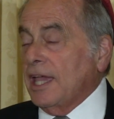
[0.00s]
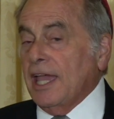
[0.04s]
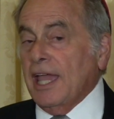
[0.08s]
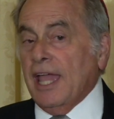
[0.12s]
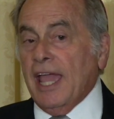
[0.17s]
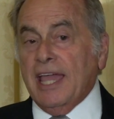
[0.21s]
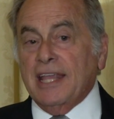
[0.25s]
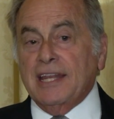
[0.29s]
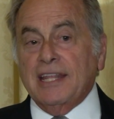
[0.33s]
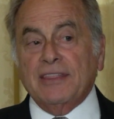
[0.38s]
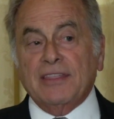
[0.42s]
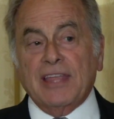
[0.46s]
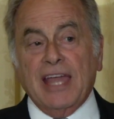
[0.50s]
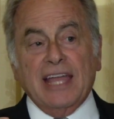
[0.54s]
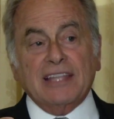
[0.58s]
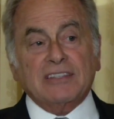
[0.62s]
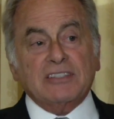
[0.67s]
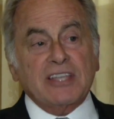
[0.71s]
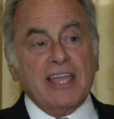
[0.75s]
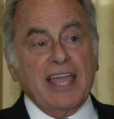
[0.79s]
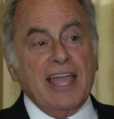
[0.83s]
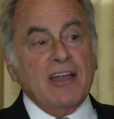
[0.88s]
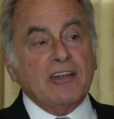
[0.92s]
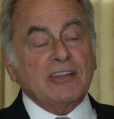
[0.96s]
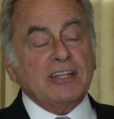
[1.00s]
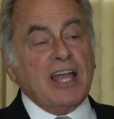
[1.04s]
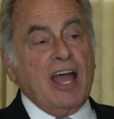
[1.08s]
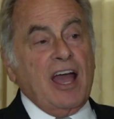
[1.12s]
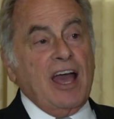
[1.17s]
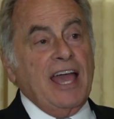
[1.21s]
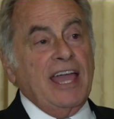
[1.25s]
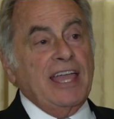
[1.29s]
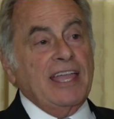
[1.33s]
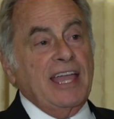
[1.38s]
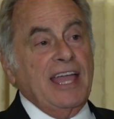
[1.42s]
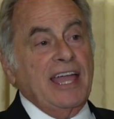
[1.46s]
And in that town,
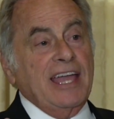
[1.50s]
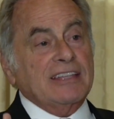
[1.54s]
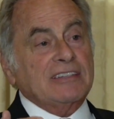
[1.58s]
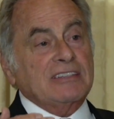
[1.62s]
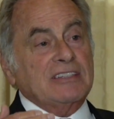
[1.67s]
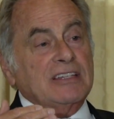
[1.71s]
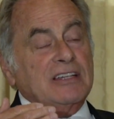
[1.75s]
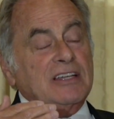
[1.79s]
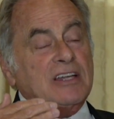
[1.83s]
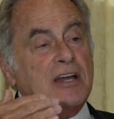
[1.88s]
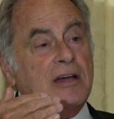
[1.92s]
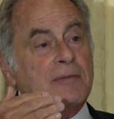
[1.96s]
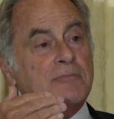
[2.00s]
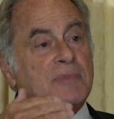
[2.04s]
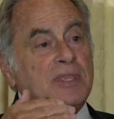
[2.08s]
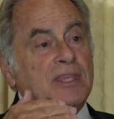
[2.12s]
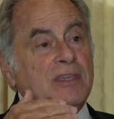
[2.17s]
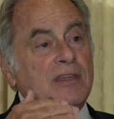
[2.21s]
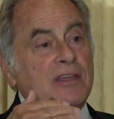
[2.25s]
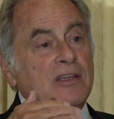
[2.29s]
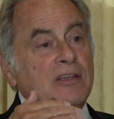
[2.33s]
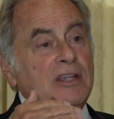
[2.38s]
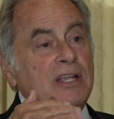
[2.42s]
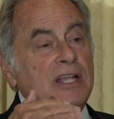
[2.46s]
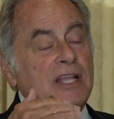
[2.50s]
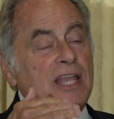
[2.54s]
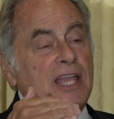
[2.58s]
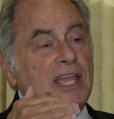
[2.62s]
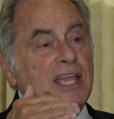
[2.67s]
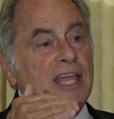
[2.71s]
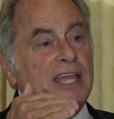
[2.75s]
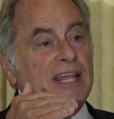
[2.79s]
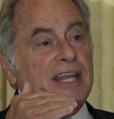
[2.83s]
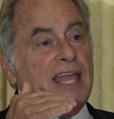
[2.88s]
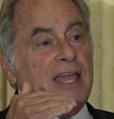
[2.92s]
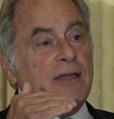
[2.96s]
I had to come there,
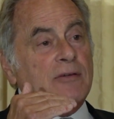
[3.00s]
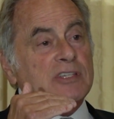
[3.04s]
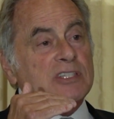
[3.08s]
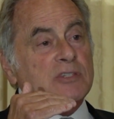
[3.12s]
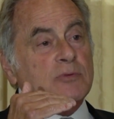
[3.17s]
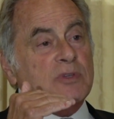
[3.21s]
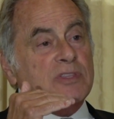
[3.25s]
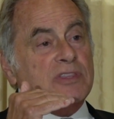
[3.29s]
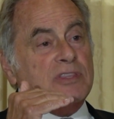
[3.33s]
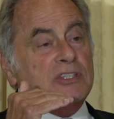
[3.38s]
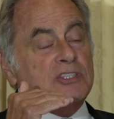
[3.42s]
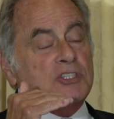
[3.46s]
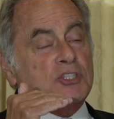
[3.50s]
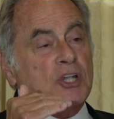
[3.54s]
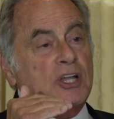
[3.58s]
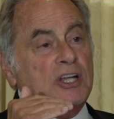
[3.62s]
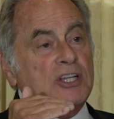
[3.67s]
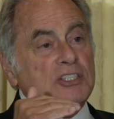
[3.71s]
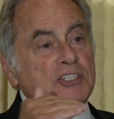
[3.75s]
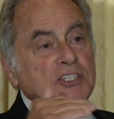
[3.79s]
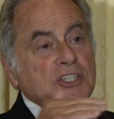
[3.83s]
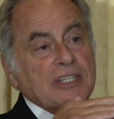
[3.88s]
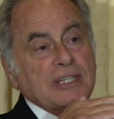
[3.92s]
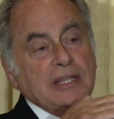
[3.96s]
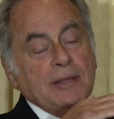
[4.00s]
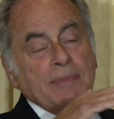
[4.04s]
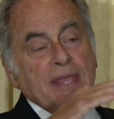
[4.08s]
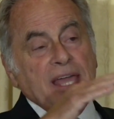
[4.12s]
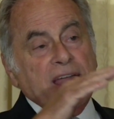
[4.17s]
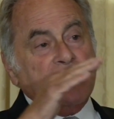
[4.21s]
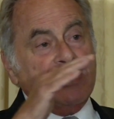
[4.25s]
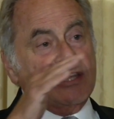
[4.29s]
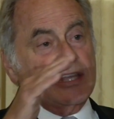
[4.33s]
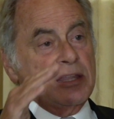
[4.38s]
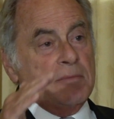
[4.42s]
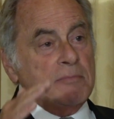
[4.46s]
and I was with the judge, and I'm
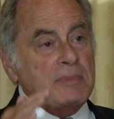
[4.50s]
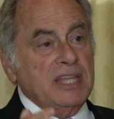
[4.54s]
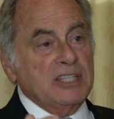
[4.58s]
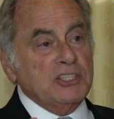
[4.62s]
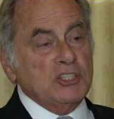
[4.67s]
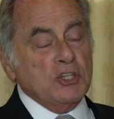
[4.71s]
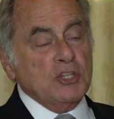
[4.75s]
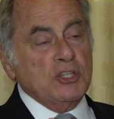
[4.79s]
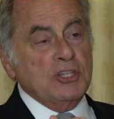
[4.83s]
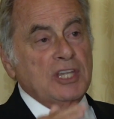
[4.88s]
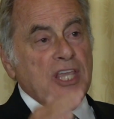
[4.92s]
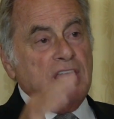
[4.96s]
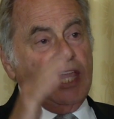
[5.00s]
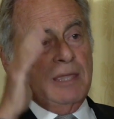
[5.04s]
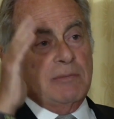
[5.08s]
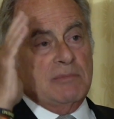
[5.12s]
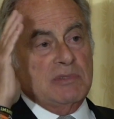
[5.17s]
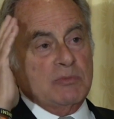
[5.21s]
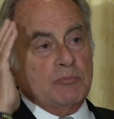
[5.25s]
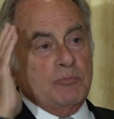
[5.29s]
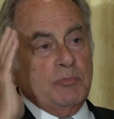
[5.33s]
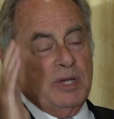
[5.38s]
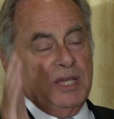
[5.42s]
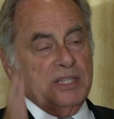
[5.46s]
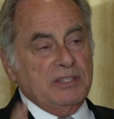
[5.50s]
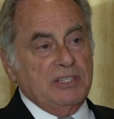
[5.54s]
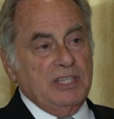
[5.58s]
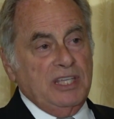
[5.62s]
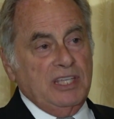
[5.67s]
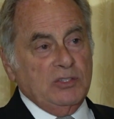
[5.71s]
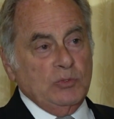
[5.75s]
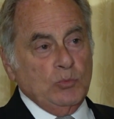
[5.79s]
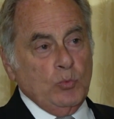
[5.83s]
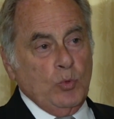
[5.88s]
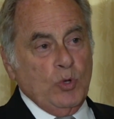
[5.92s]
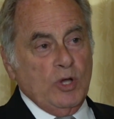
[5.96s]
not going to mention names, but
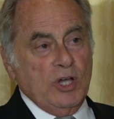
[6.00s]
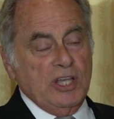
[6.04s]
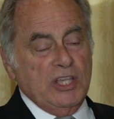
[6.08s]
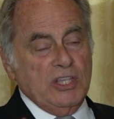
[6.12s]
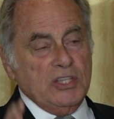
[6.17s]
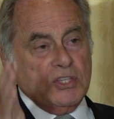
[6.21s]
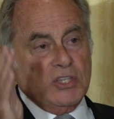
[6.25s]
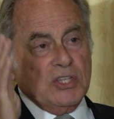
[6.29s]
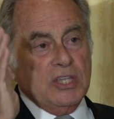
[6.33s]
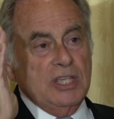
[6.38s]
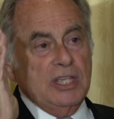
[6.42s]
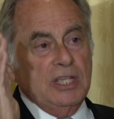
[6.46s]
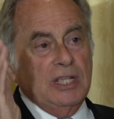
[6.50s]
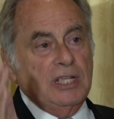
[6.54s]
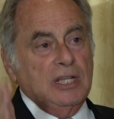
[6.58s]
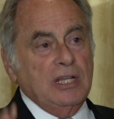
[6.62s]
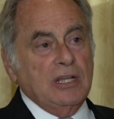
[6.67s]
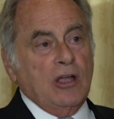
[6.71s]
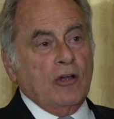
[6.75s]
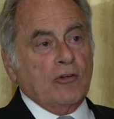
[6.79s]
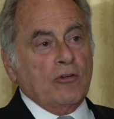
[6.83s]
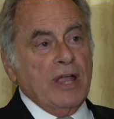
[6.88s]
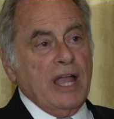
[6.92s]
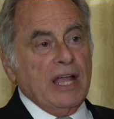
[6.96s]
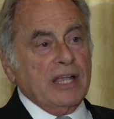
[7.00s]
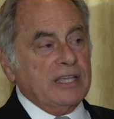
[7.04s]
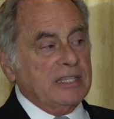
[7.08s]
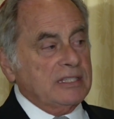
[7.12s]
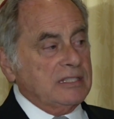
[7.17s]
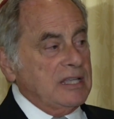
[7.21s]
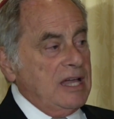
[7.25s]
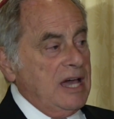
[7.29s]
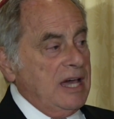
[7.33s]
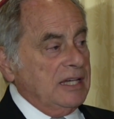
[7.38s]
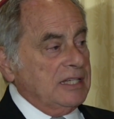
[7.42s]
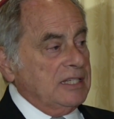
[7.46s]
it was a rocket
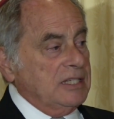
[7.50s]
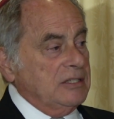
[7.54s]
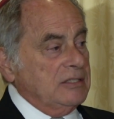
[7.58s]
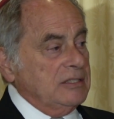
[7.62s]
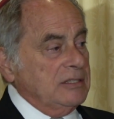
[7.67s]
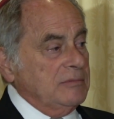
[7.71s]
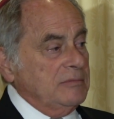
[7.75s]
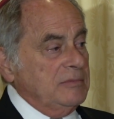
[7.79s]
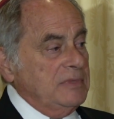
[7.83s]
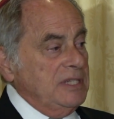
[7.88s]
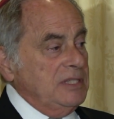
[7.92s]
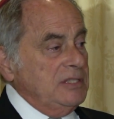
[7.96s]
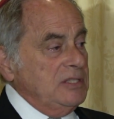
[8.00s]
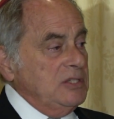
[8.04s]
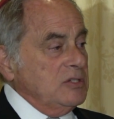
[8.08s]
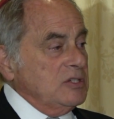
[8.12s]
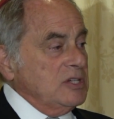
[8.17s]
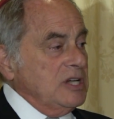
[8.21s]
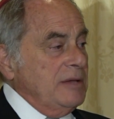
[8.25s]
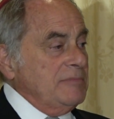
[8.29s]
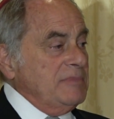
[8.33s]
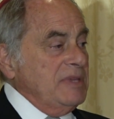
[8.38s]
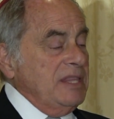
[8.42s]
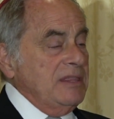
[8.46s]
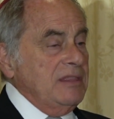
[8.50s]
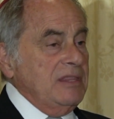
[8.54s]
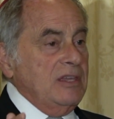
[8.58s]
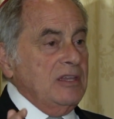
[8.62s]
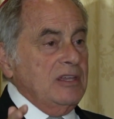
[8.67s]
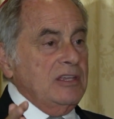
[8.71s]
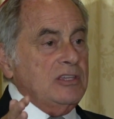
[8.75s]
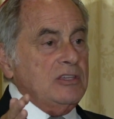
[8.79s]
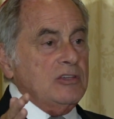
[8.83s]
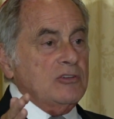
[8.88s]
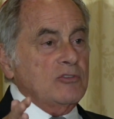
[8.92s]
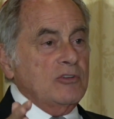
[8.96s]
docket. I mean, you come in there,
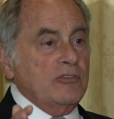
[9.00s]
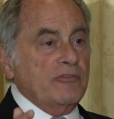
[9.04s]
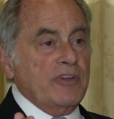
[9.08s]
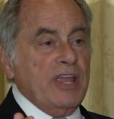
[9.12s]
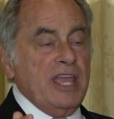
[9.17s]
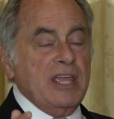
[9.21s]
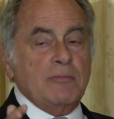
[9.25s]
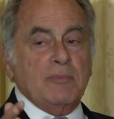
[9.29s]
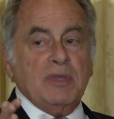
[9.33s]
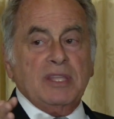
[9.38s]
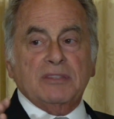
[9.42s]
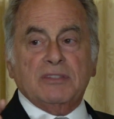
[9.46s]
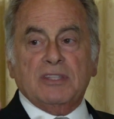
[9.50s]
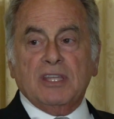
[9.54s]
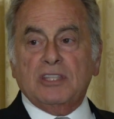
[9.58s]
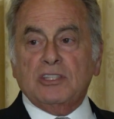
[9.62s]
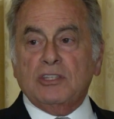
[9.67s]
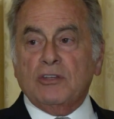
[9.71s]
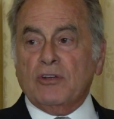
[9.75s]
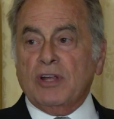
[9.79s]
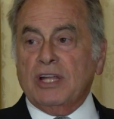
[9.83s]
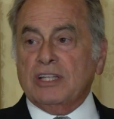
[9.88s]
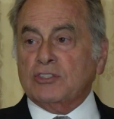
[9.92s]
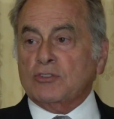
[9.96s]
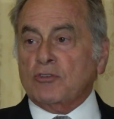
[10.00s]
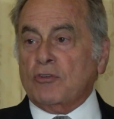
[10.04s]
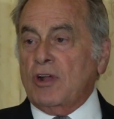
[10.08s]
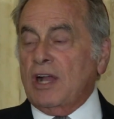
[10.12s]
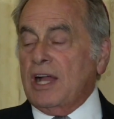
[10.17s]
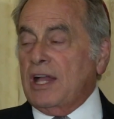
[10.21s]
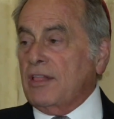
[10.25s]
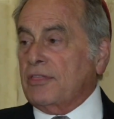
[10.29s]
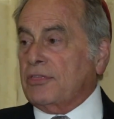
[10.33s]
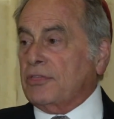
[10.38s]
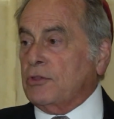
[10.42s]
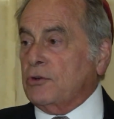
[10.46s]
you're in arraignment, then you're on
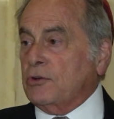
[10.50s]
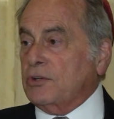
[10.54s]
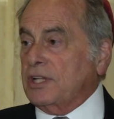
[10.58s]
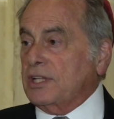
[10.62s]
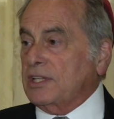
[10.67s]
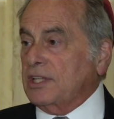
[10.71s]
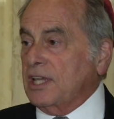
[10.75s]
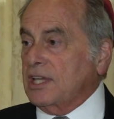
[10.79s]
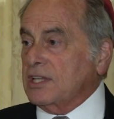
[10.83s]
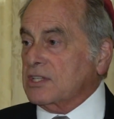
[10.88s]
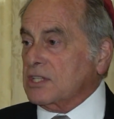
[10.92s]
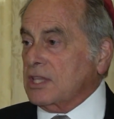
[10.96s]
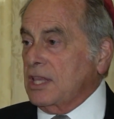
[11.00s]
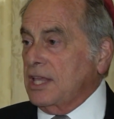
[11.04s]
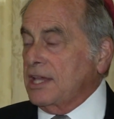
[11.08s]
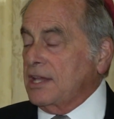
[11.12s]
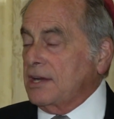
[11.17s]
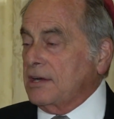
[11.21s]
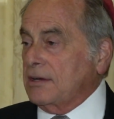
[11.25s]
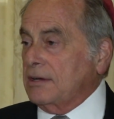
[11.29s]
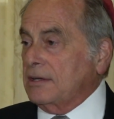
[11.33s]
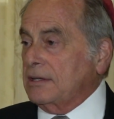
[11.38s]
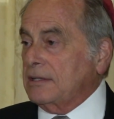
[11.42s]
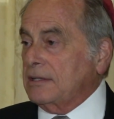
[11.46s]
trial 30 days later.